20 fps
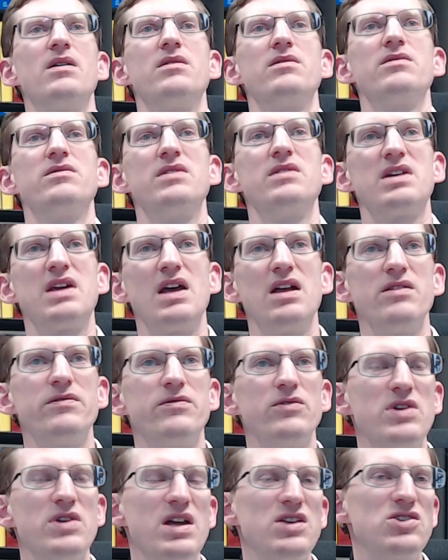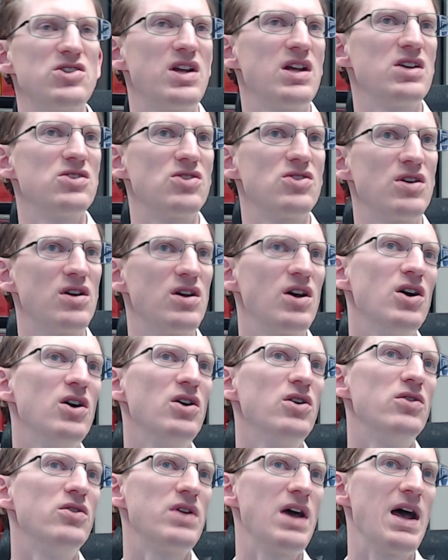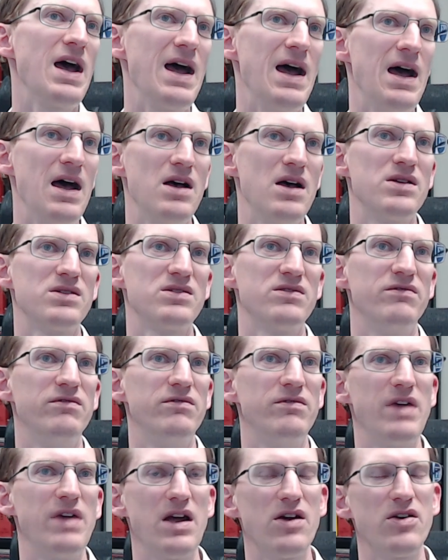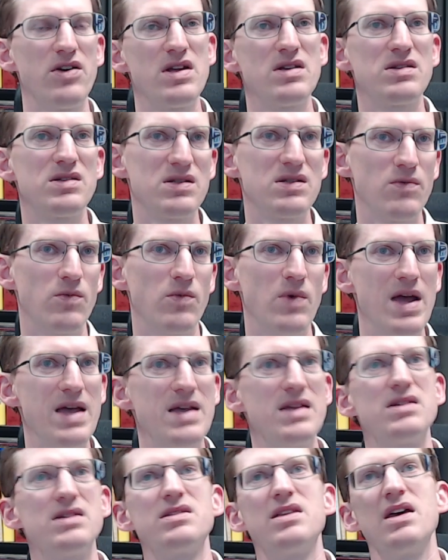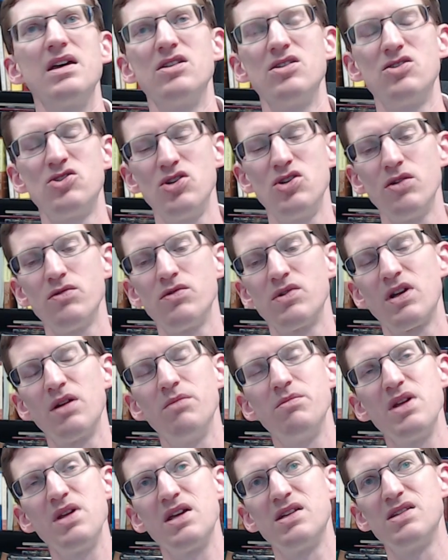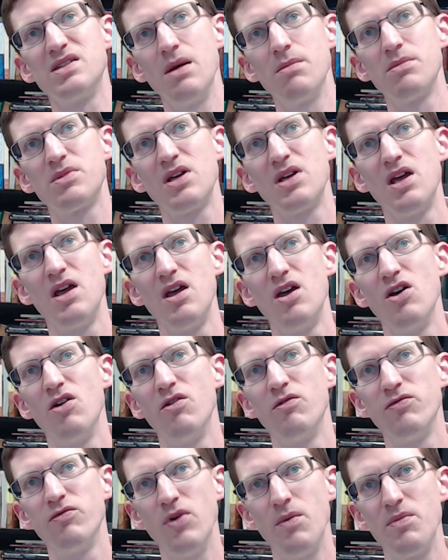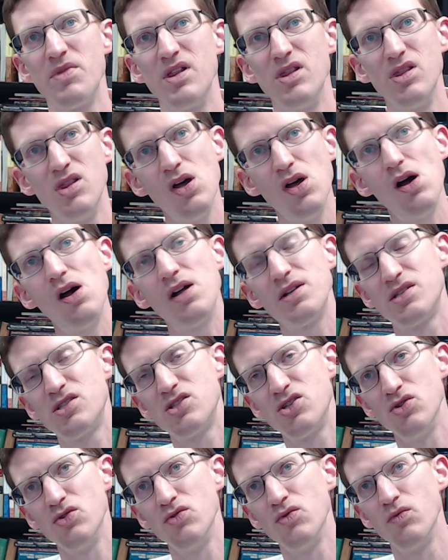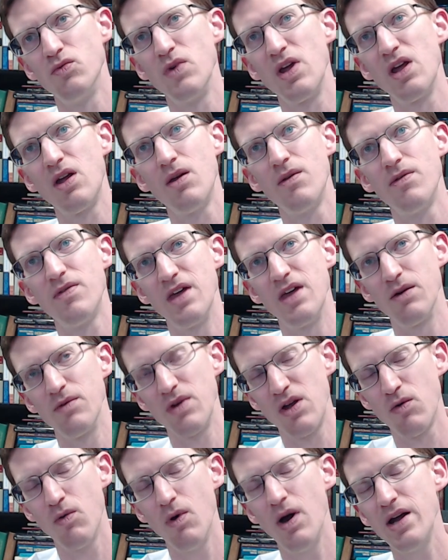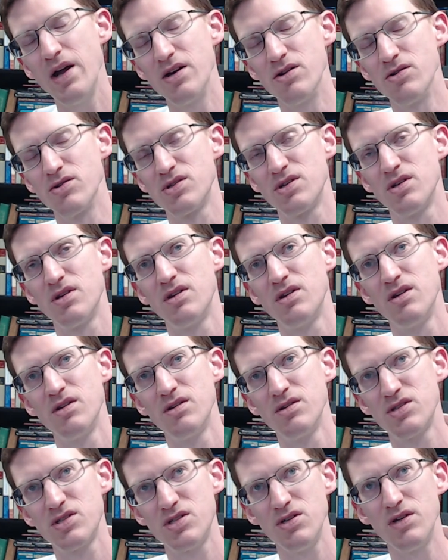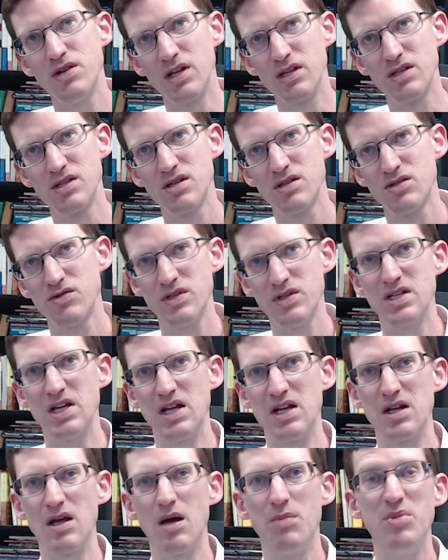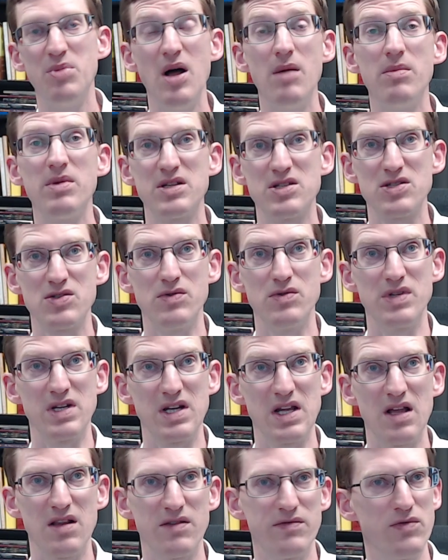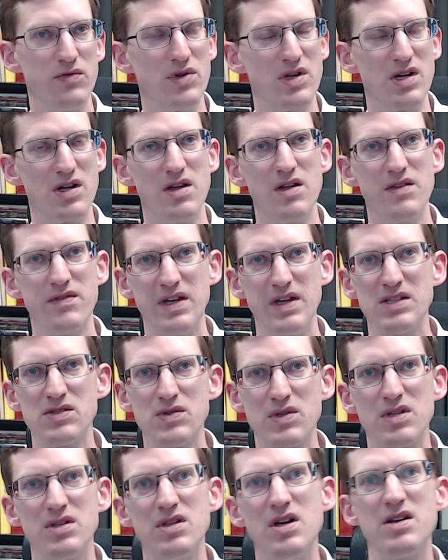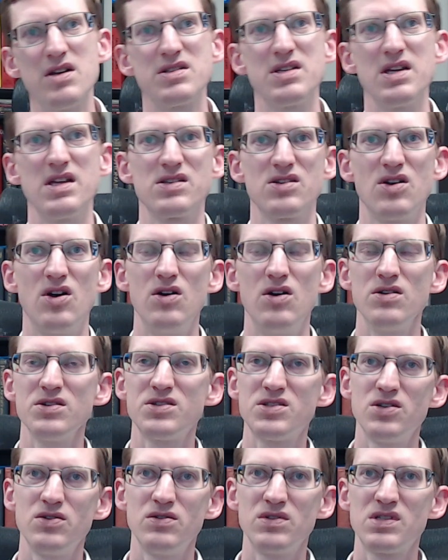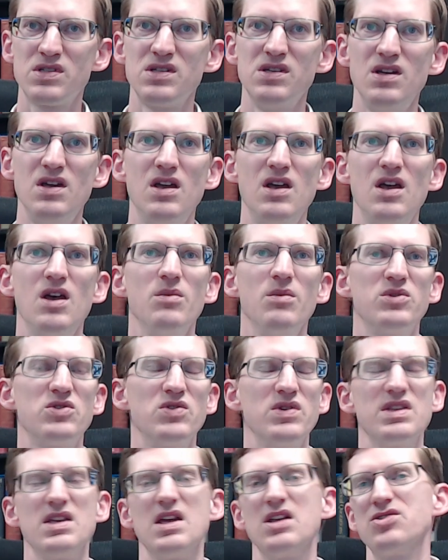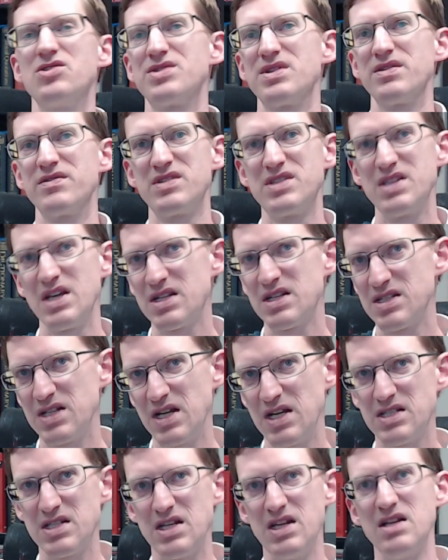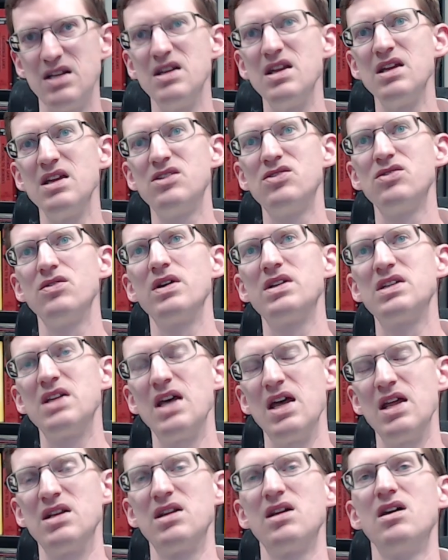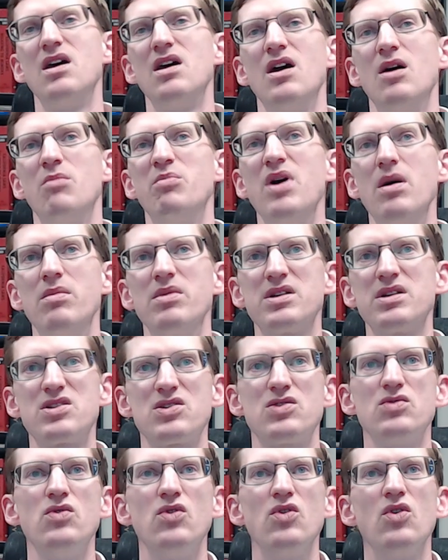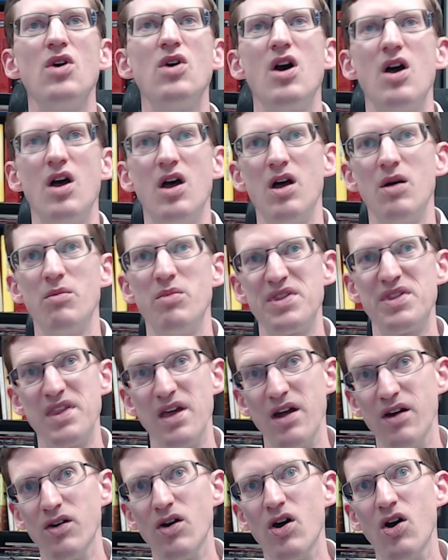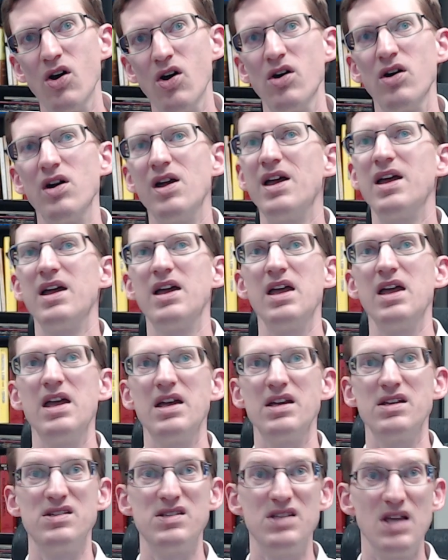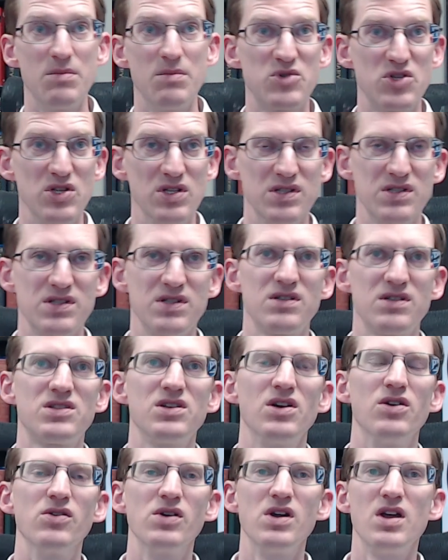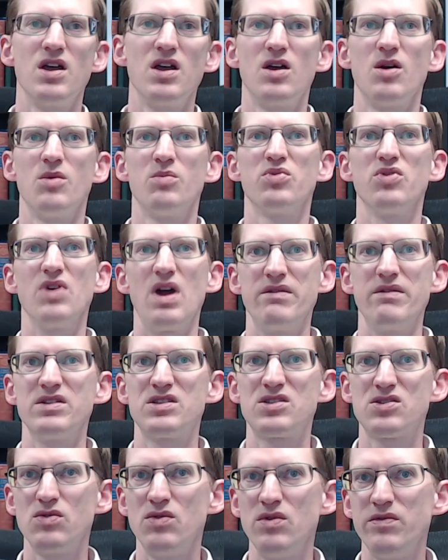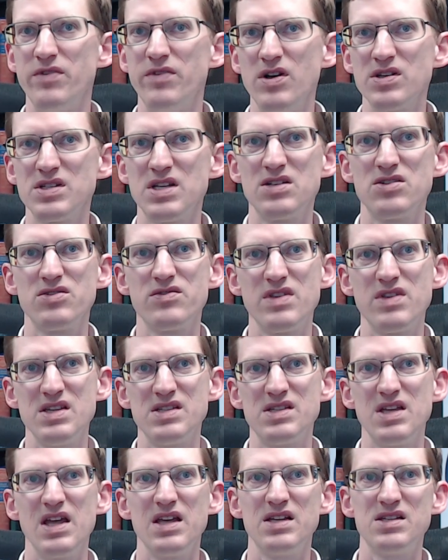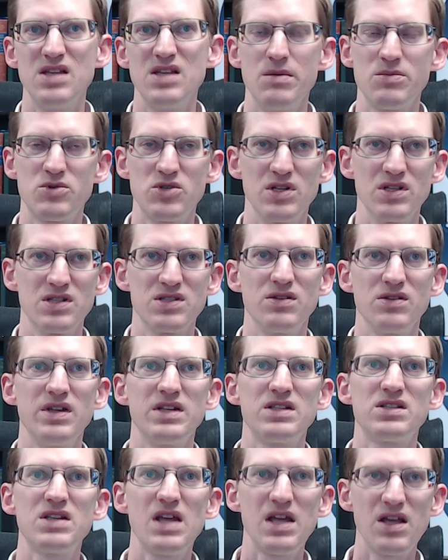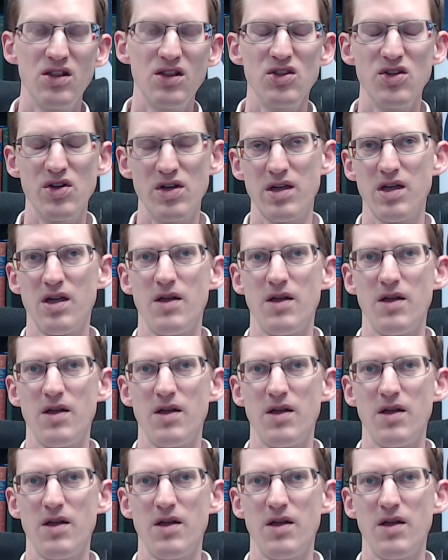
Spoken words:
The California Education Code has various ways that children can be exempt from the law that requires students to attend a public school in California. That's what the law says. All students between the ages of 6 and 18 need to attend public school, but there are exemptions. So private school falls under these exemptions. So let's take a look.